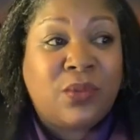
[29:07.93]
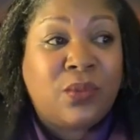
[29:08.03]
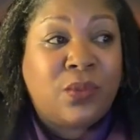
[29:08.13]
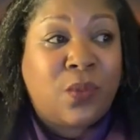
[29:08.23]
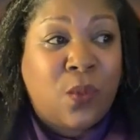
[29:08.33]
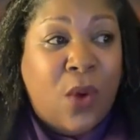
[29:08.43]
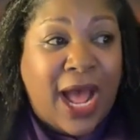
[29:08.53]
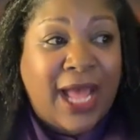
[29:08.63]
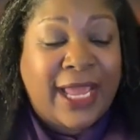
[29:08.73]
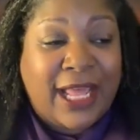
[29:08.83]

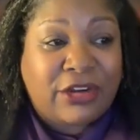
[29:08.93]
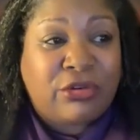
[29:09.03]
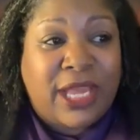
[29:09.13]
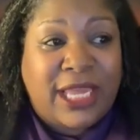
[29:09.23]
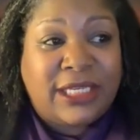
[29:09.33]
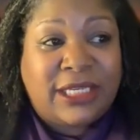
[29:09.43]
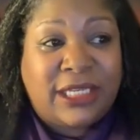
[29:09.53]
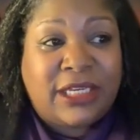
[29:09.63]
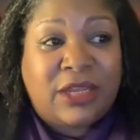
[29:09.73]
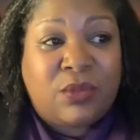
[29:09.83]
why I created
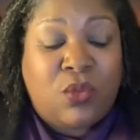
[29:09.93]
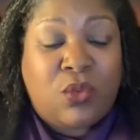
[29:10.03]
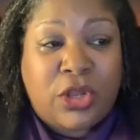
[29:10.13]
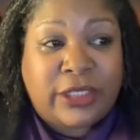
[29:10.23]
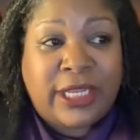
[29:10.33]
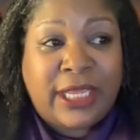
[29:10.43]
it and what